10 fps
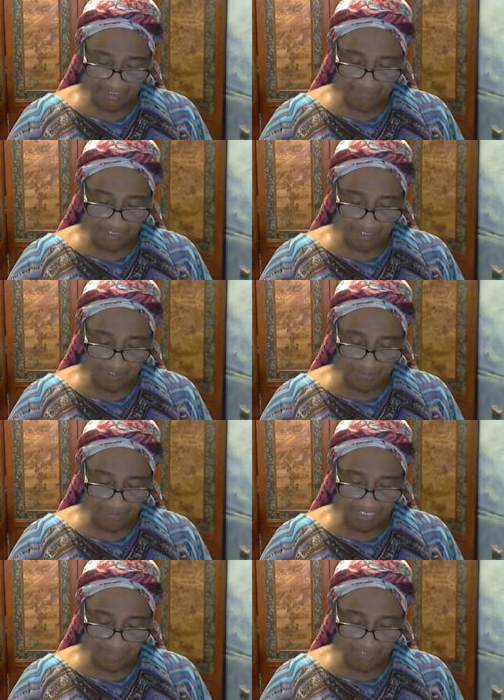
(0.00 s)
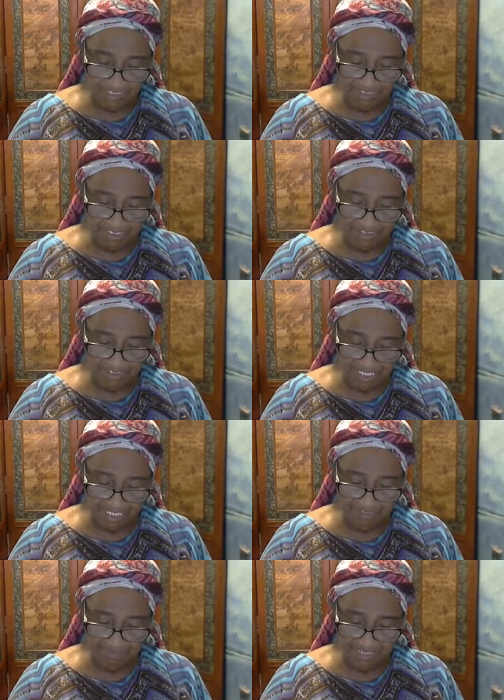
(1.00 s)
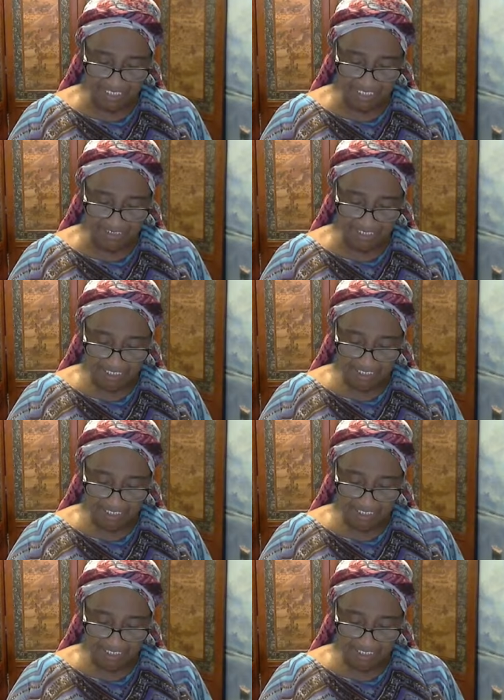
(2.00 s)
behold, there was a dead man